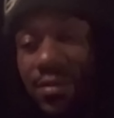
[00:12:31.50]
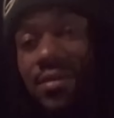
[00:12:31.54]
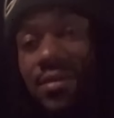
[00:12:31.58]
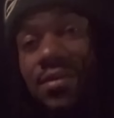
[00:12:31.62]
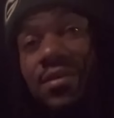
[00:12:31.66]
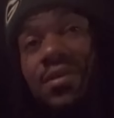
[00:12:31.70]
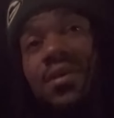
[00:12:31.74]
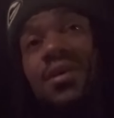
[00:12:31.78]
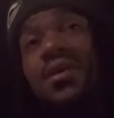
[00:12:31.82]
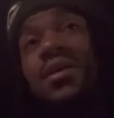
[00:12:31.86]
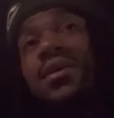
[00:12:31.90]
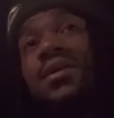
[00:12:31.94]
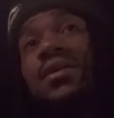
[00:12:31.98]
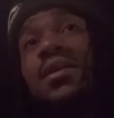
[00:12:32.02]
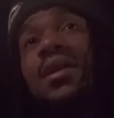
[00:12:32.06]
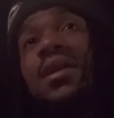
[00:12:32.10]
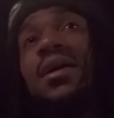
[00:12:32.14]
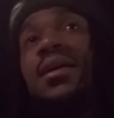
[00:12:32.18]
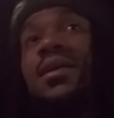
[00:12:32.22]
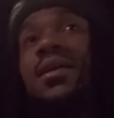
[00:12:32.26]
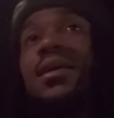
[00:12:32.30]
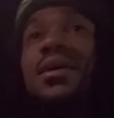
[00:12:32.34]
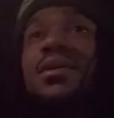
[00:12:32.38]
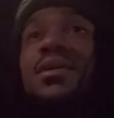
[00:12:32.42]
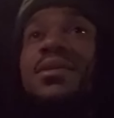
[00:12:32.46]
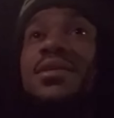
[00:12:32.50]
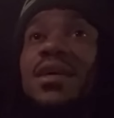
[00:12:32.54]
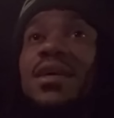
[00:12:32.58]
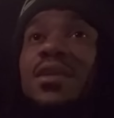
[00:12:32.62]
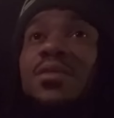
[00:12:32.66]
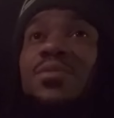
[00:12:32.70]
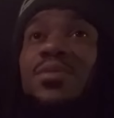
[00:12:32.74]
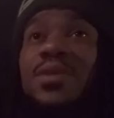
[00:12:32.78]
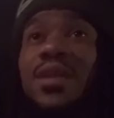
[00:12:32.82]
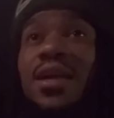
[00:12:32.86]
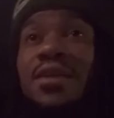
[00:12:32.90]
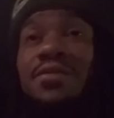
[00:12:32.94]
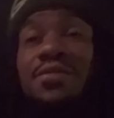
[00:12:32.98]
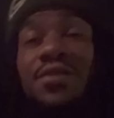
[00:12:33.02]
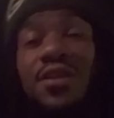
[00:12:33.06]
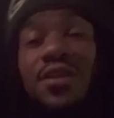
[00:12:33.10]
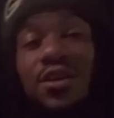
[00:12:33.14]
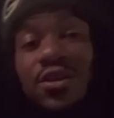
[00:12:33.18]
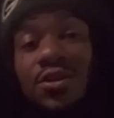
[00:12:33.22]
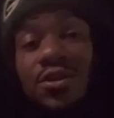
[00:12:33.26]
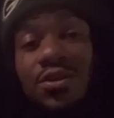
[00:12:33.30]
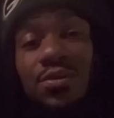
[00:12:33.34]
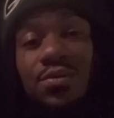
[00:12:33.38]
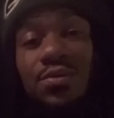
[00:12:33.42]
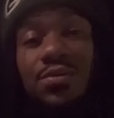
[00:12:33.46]
Yeah, like they'll tell him what they
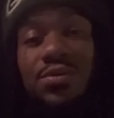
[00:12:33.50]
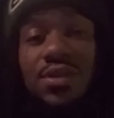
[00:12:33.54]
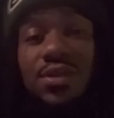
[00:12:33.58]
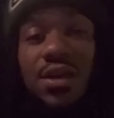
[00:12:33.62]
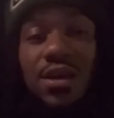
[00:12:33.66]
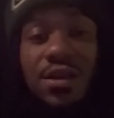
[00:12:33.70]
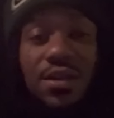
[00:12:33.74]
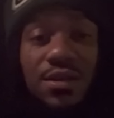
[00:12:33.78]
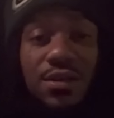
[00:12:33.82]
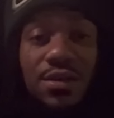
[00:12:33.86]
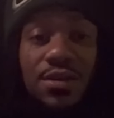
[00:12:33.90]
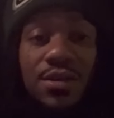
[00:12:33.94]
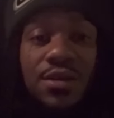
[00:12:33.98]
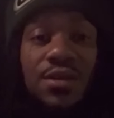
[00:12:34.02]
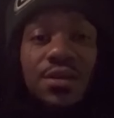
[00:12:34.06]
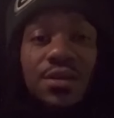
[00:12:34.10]
finna do instead of